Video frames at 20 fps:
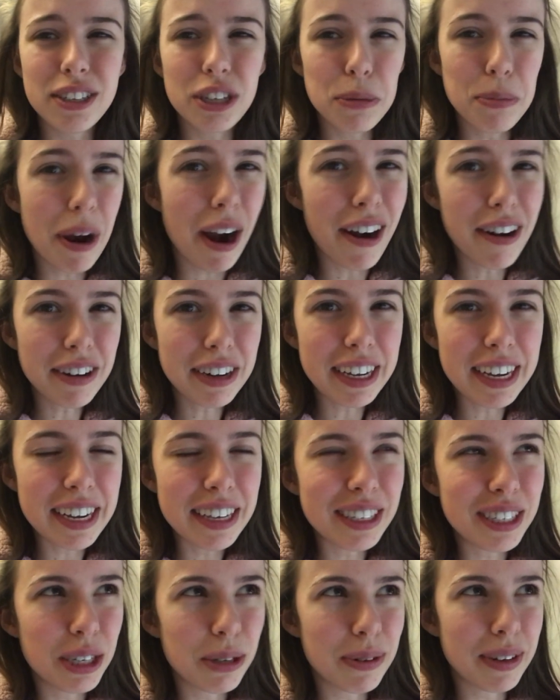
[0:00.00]
So apparently
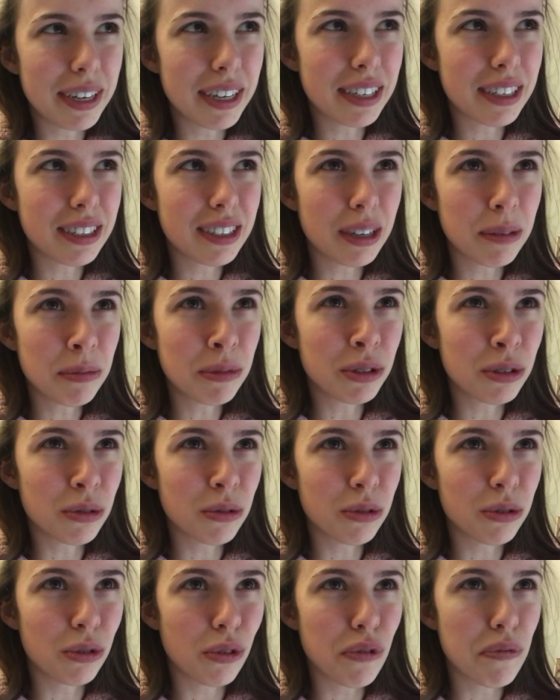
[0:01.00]
he's doing some
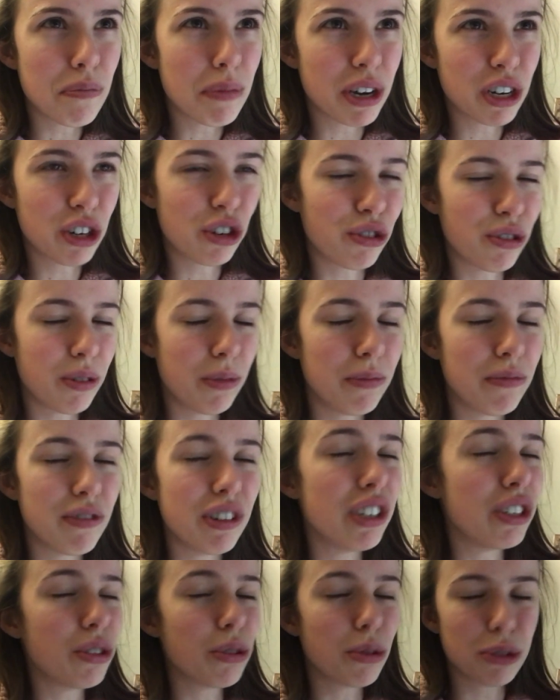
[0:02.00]
sort of mushroom
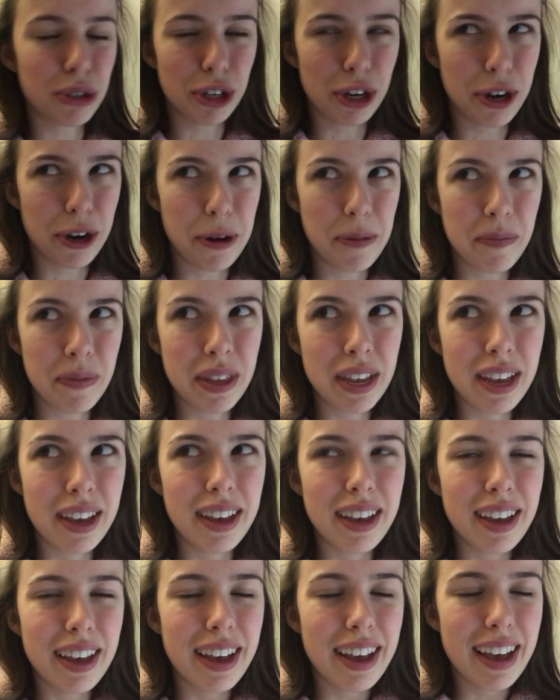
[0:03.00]
risotto.
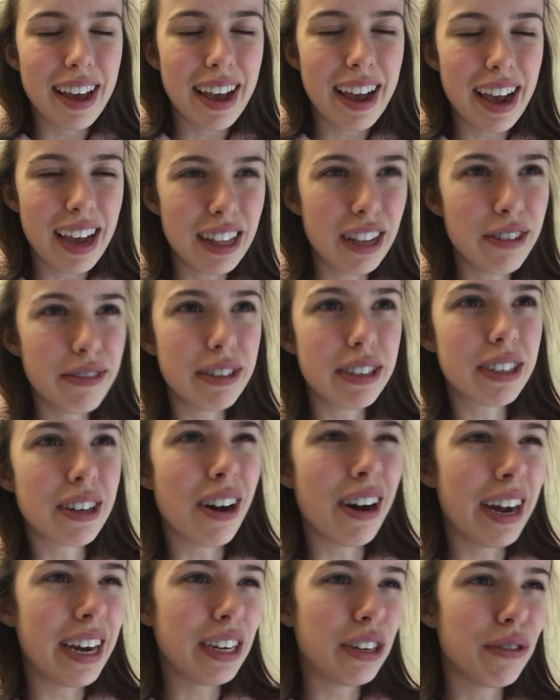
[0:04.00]
Ella is
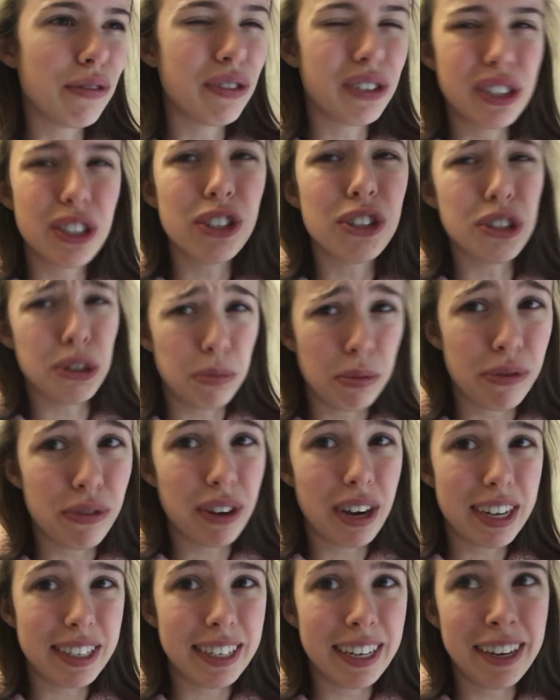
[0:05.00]
kind of
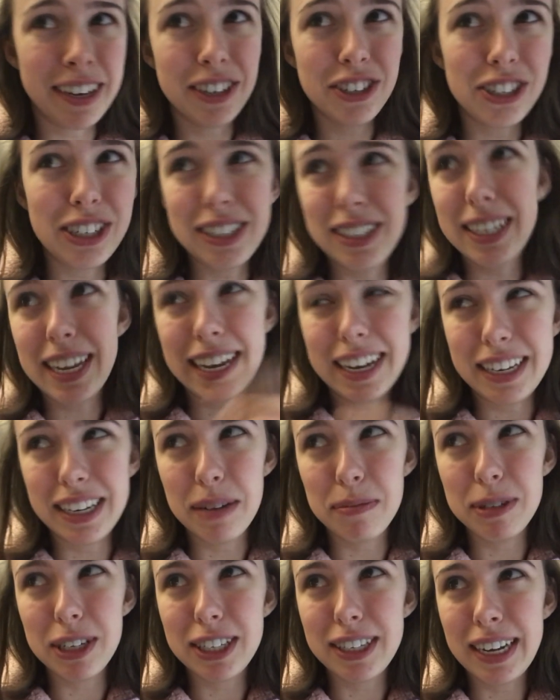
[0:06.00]
supervising. She's taken
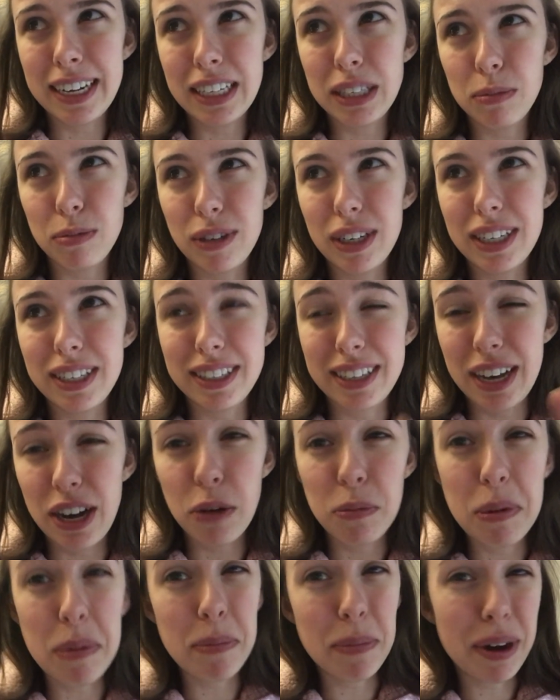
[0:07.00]
him to Sainsbury's to
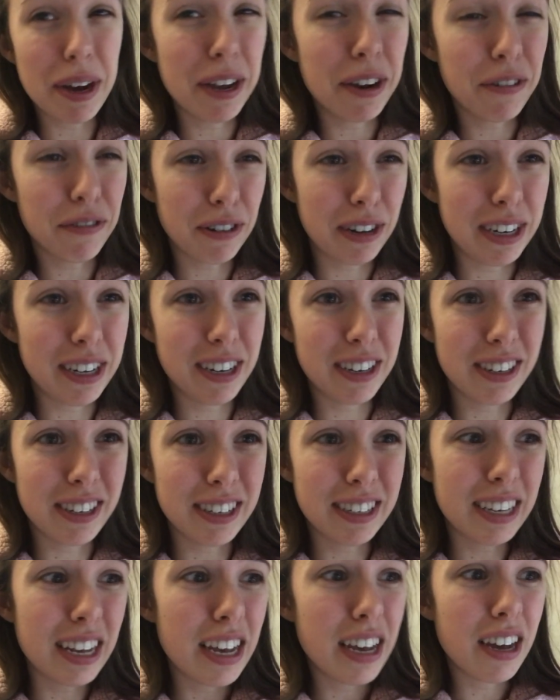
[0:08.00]
help him buy
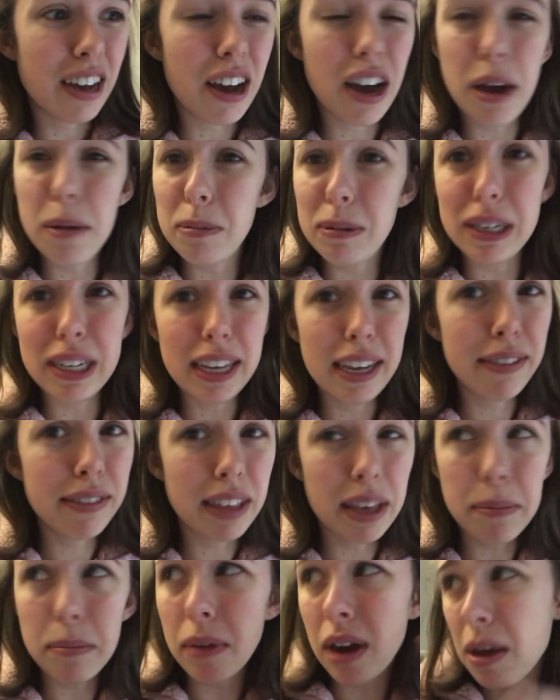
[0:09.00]
ingredients. I believe
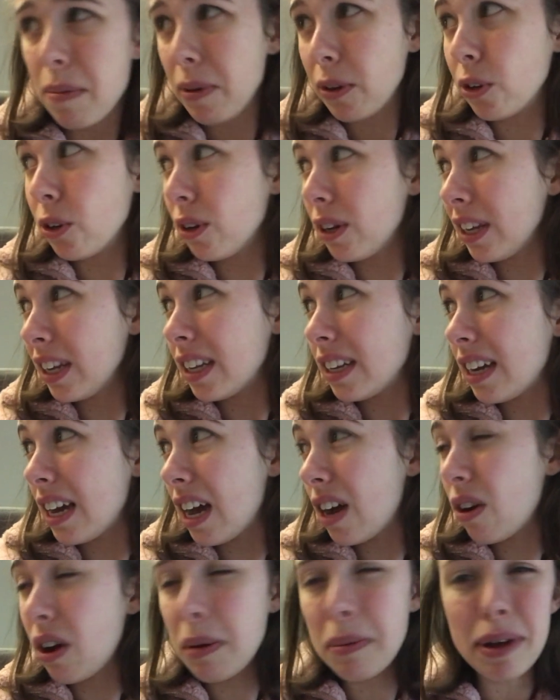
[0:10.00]
they might be cooking it
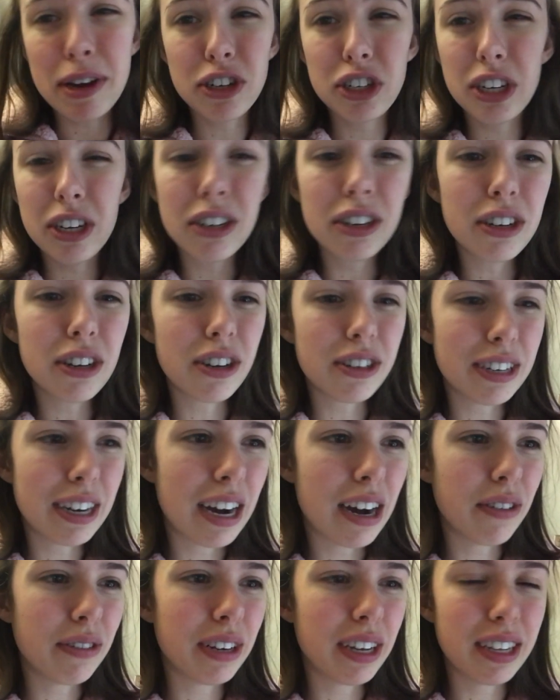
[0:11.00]
now. I'm actually going to go
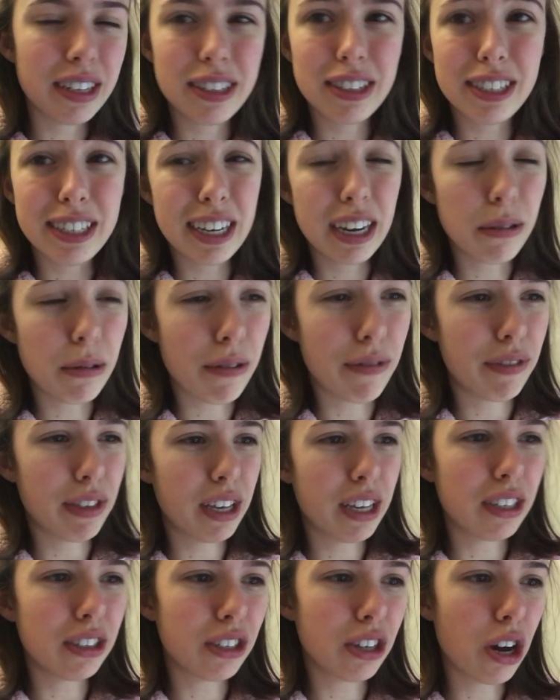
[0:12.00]
down and see how
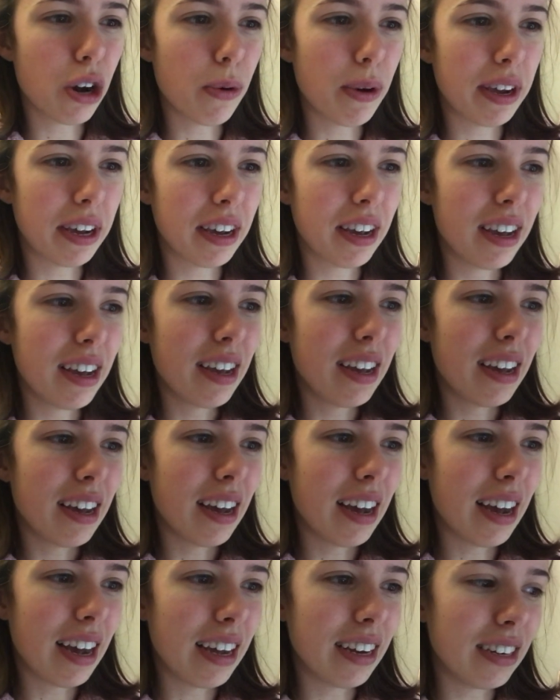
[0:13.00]
everything's going
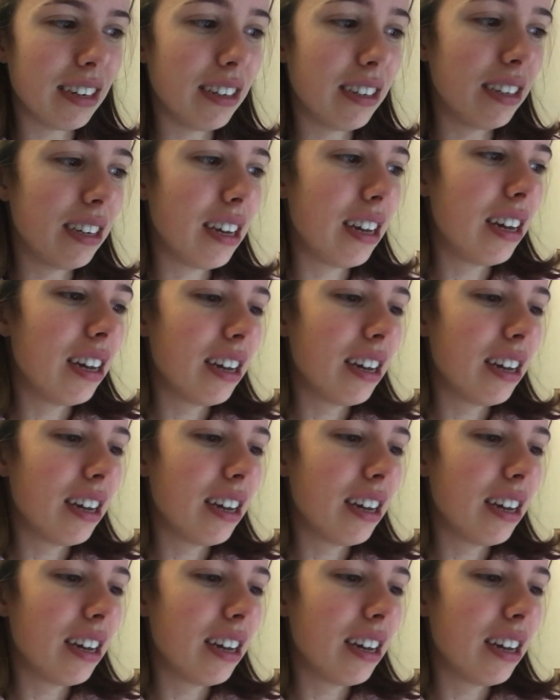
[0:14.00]
and